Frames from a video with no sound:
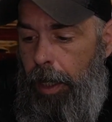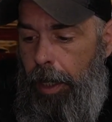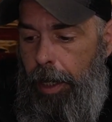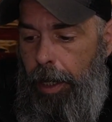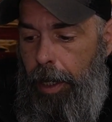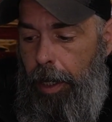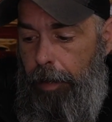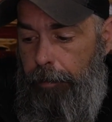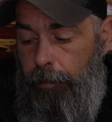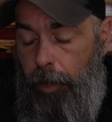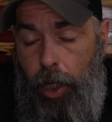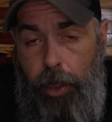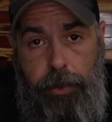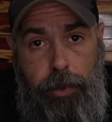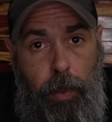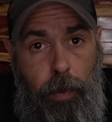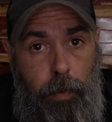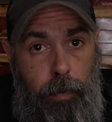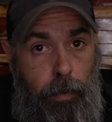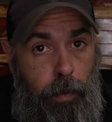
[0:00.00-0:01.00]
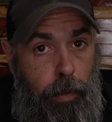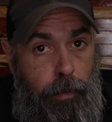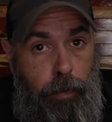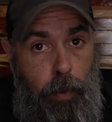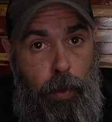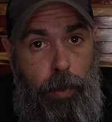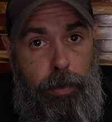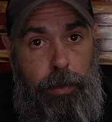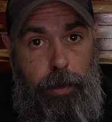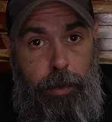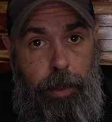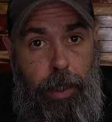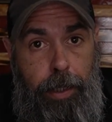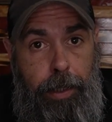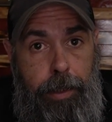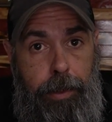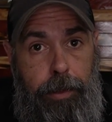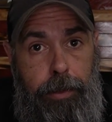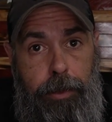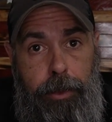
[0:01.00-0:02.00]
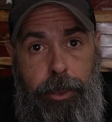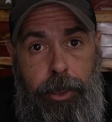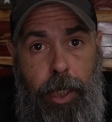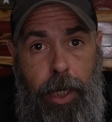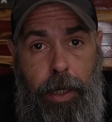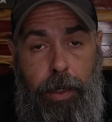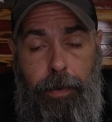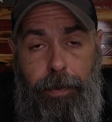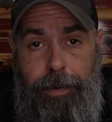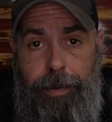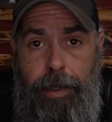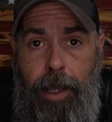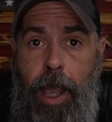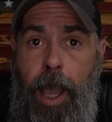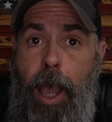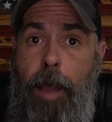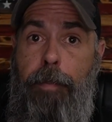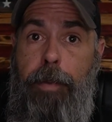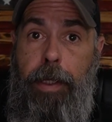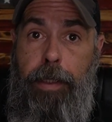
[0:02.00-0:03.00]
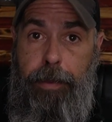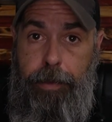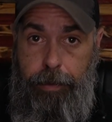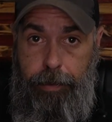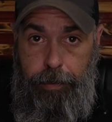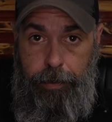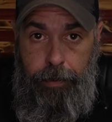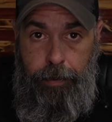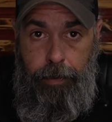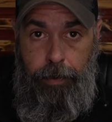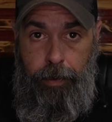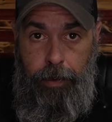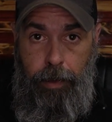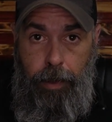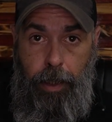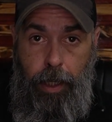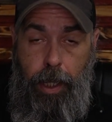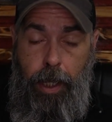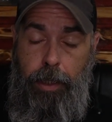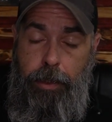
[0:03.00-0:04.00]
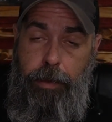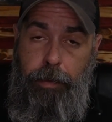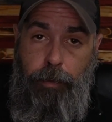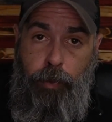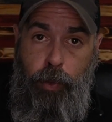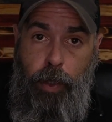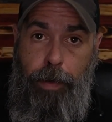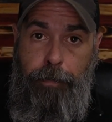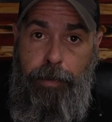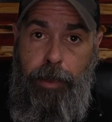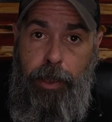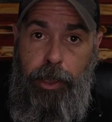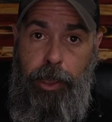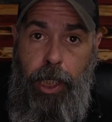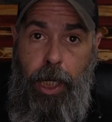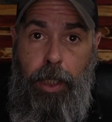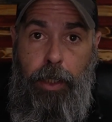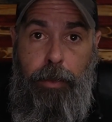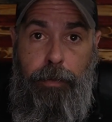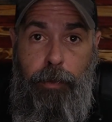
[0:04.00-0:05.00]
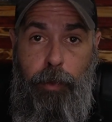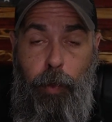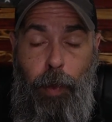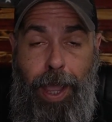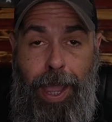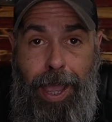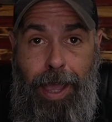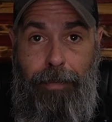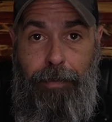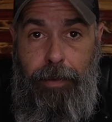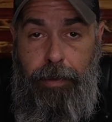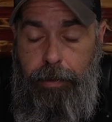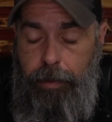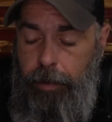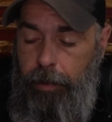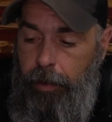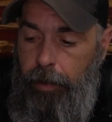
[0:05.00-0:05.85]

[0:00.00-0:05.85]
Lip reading: Also, of course, like, share, comment, and subscribe to the channel if you haven't.